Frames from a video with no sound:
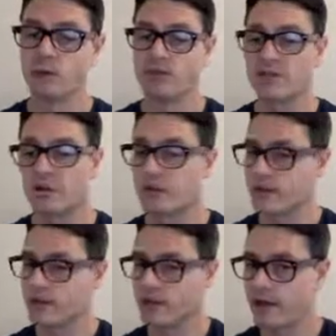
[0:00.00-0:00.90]
One's not
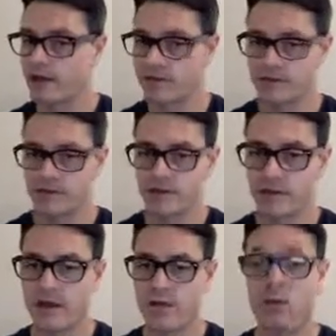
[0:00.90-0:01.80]
better than the other, it's just
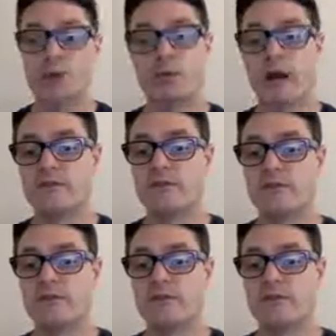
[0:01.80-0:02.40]
one way of